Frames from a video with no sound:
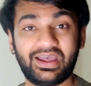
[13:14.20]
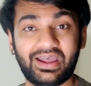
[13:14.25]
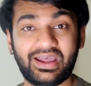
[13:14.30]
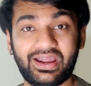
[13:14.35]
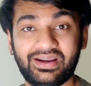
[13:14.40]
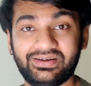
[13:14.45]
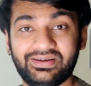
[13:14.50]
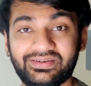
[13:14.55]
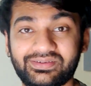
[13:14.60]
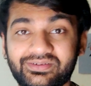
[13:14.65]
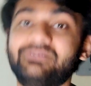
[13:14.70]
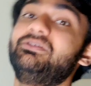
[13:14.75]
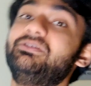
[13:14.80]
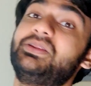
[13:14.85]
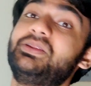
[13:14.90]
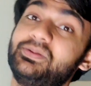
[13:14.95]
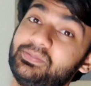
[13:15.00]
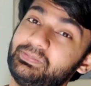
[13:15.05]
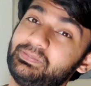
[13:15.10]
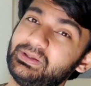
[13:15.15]
And
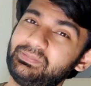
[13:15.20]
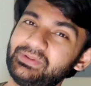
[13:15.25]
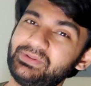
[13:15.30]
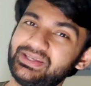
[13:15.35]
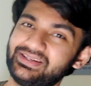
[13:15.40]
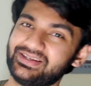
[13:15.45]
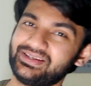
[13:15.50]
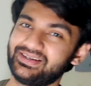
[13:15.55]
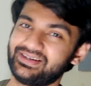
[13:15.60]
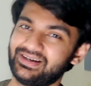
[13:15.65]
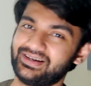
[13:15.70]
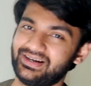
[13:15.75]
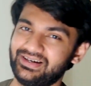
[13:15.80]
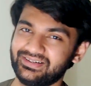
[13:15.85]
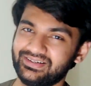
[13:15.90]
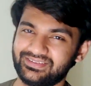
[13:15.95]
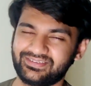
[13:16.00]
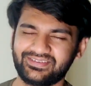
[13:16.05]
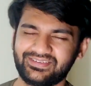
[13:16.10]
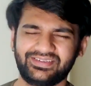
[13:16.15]
with P P in our
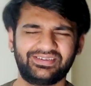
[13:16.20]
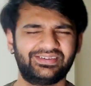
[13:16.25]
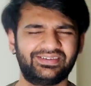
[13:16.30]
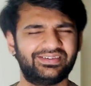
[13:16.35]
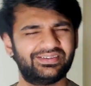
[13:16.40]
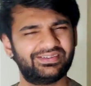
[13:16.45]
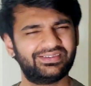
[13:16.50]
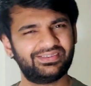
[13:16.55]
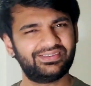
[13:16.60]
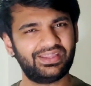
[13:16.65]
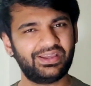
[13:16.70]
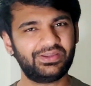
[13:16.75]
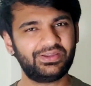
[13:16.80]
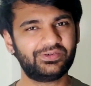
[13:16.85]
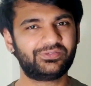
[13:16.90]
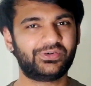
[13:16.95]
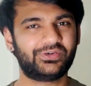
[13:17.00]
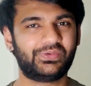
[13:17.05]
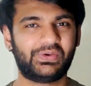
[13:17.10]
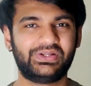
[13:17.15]
hearts, thank
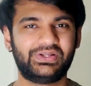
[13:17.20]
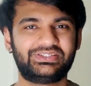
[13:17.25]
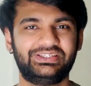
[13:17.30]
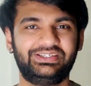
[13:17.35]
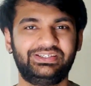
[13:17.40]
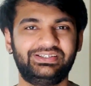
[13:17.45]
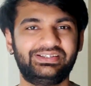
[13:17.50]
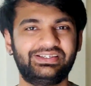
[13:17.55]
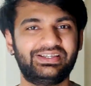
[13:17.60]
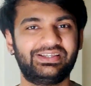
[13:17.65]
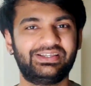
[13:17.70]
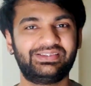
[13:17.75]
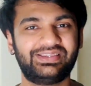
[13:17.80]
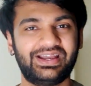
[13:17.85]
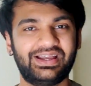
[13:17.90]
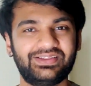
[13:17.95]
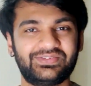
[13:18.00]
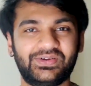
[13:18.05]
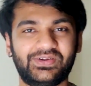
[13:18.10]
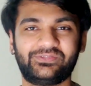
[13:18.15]
you for watching.
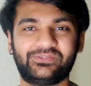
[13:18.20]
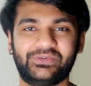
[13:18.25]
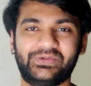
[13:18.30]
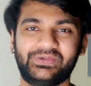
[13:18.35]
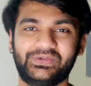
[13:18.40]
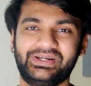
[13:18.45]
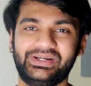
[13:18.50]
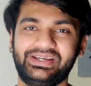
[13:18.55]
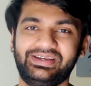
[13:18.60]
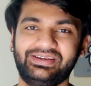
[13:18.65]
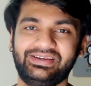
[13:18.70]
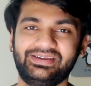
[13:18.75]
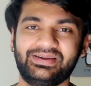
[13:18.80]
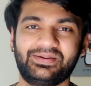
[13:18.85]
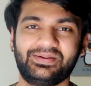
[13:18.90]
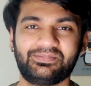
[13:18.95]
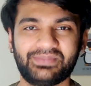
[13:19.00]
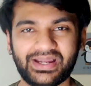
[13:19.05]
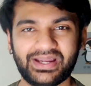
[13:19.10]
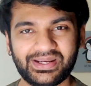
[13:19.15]
That's all for today.
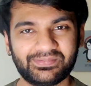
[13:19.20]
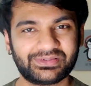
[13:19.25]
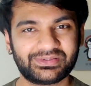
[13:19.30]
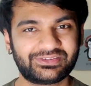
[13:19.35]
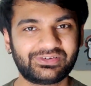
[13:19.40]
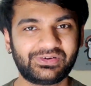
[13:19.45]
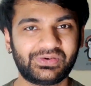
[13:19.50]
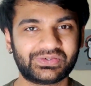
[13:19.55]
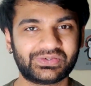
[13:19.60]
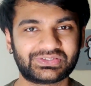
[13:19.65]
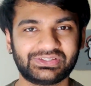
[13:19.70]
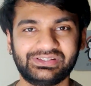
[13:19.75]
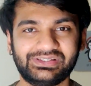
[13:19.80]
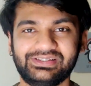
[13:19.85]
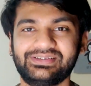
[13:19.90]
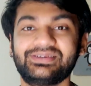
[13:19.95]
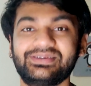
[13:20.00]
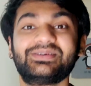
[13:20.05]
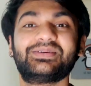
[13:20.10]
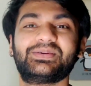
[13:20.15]
My name is
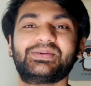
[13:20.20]
Kaushal.